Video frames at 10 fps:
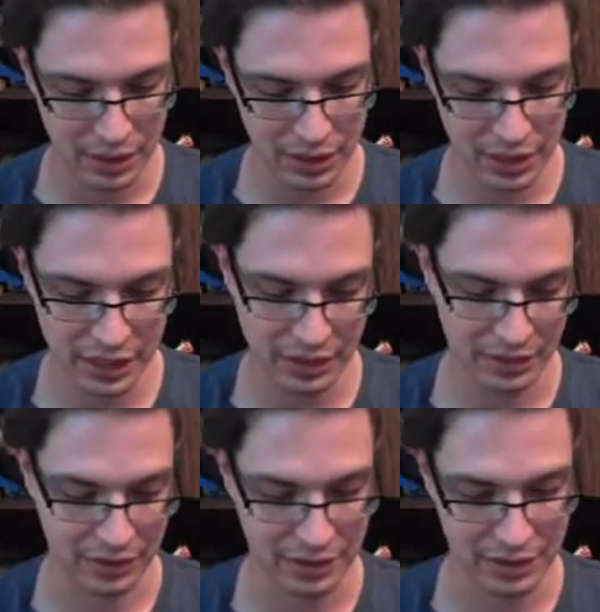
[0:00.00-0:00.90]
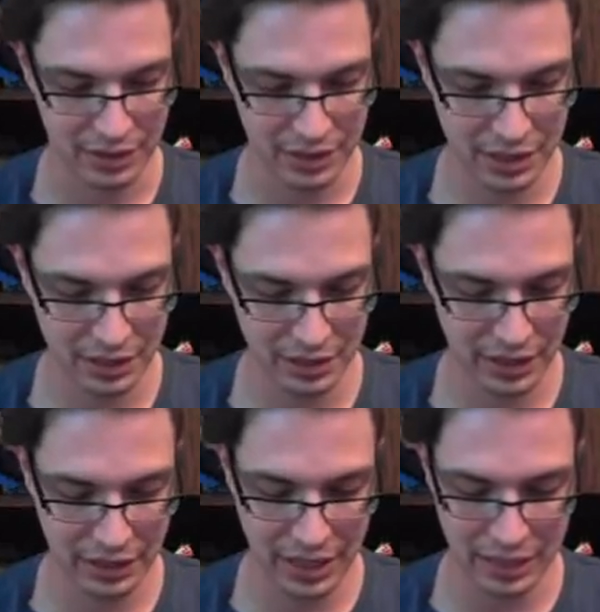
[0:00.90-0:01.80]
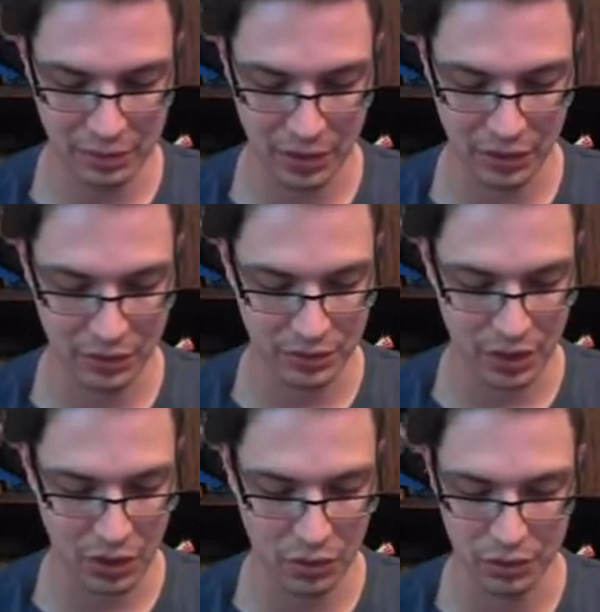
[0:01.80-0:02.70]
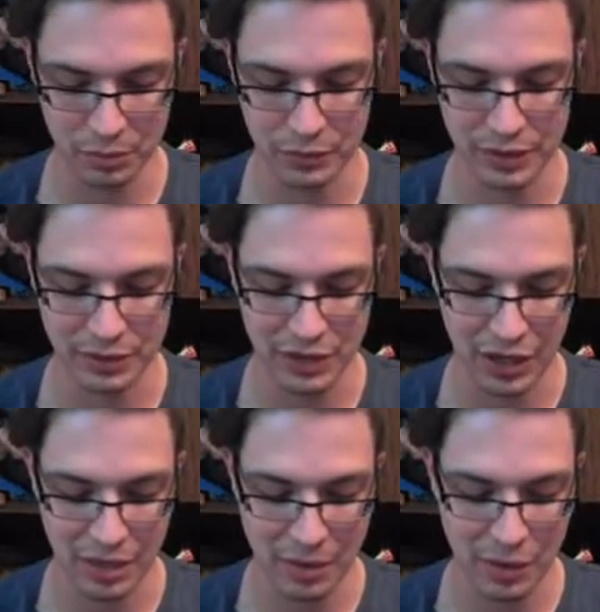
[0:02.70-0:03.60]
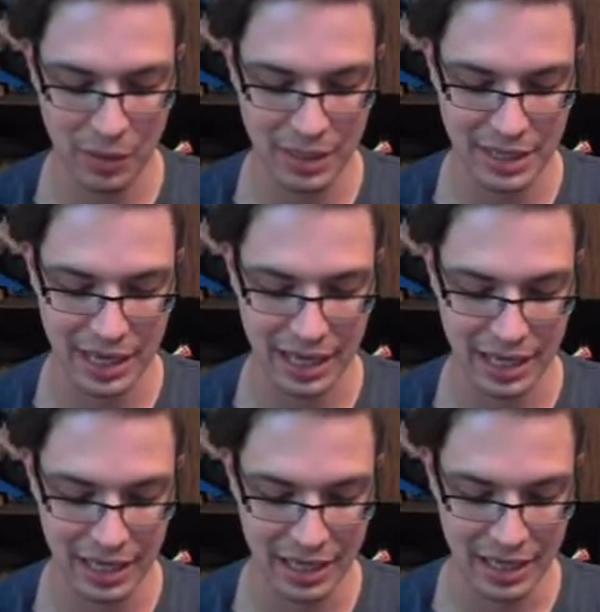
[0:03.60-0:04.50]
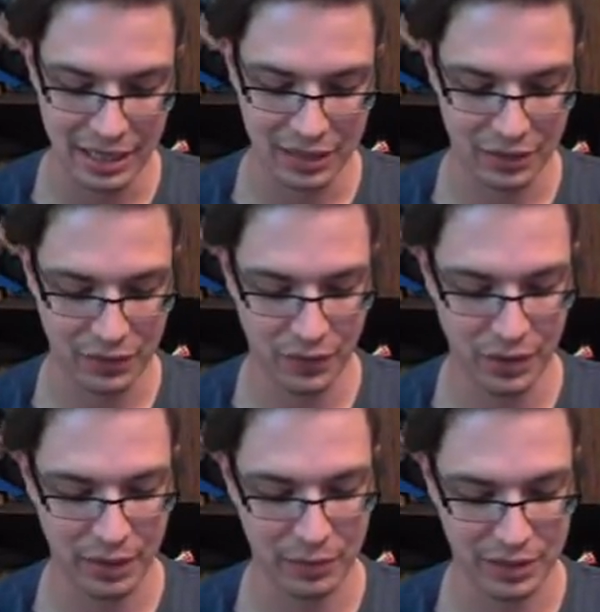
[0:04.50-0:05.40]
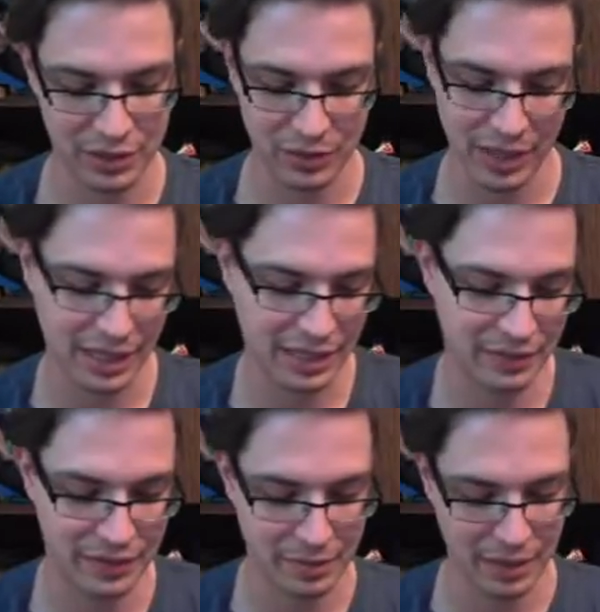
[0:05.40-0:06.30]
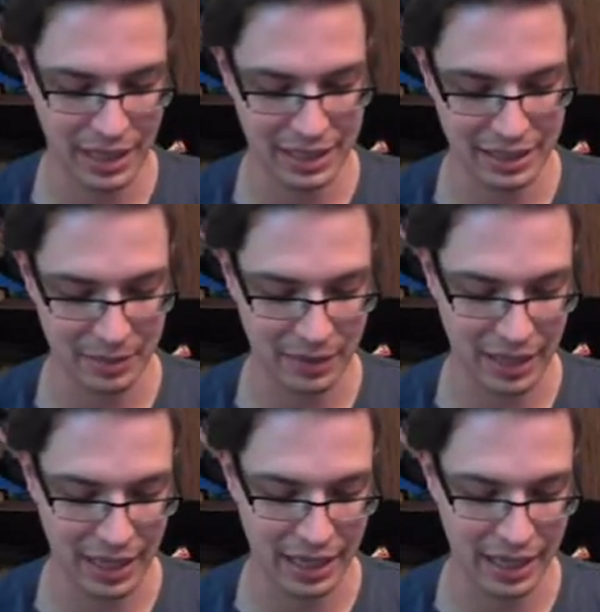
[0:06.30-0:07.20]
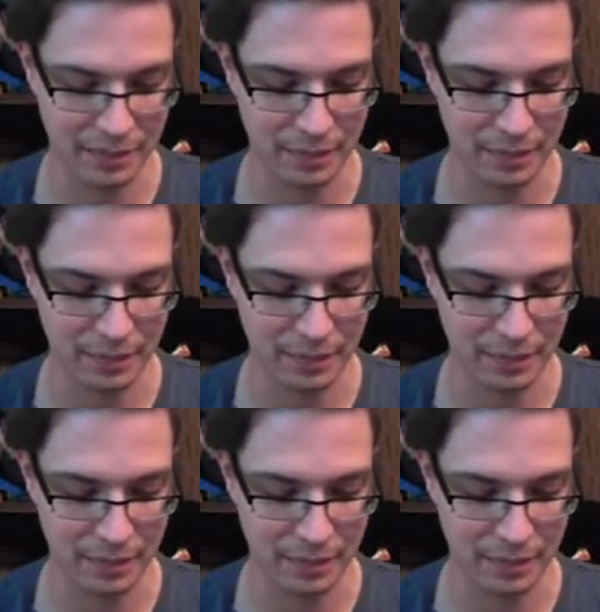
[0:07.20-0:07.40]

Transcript: Sneasel. Sneasel here has one of those gold moves I was talking about, Quick Attack. So 40, which is great, because if somebody has something like